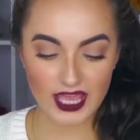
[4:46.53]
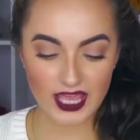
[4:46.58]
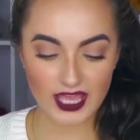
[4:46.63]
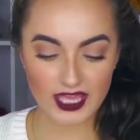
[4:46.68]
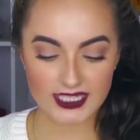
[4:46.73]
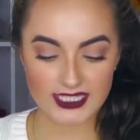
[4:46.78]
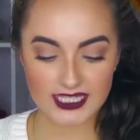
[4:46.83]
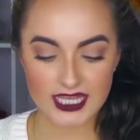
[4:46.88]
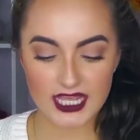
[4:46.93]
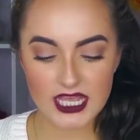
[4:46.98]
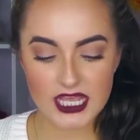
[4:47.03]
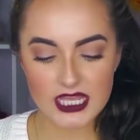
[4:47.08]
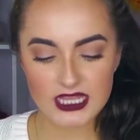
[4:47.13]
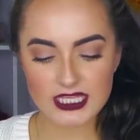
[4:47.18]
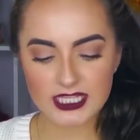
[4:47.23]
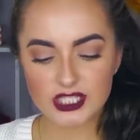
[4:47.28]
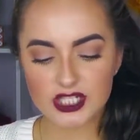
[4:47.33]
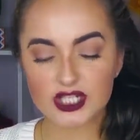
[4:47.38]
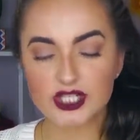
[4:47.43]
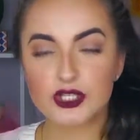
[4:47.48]
and
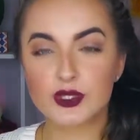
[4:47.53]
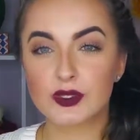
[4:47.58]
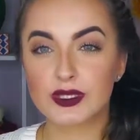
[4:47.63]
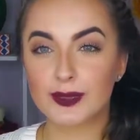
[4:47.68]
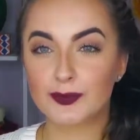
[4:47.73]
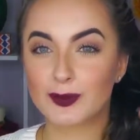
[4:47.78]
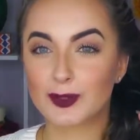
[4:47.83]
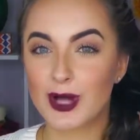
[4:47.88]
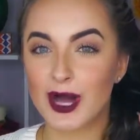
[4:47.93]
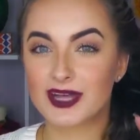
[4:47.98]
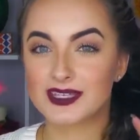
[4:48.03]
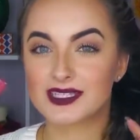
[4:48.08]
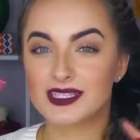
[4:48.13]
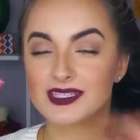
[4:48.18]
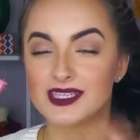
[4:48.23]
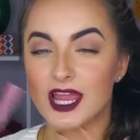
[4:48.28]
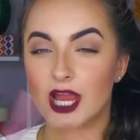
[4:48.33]
these are two lip glosses.